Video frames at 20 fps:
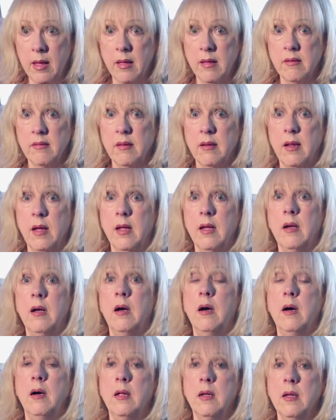is an
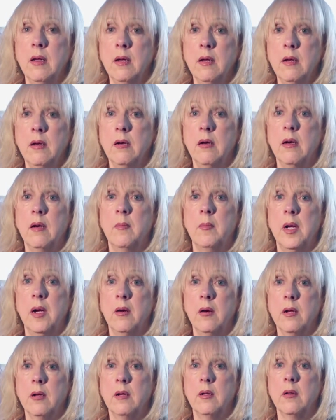iconic
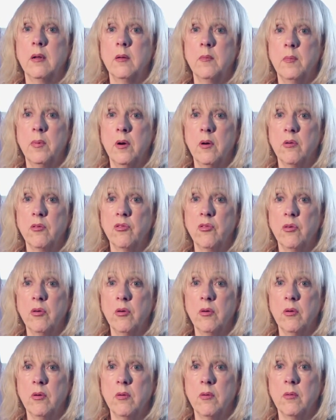American composer,
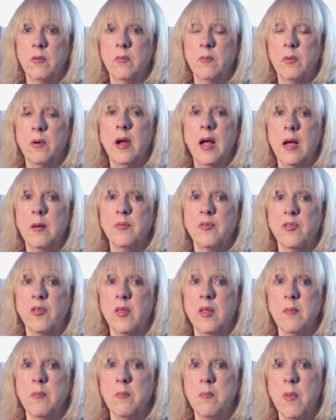perhaps
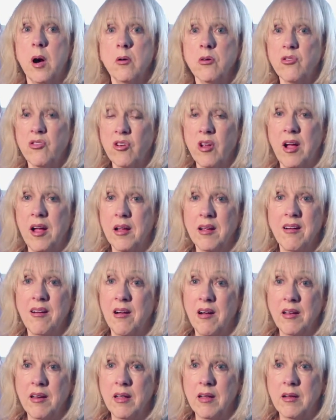the most
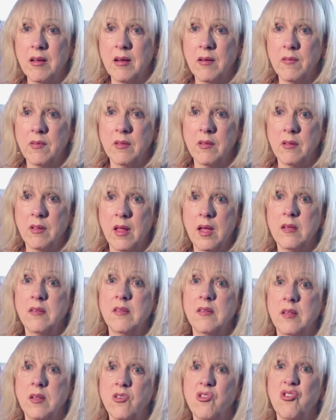iconic of the
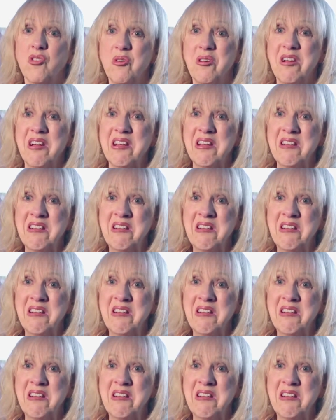last century.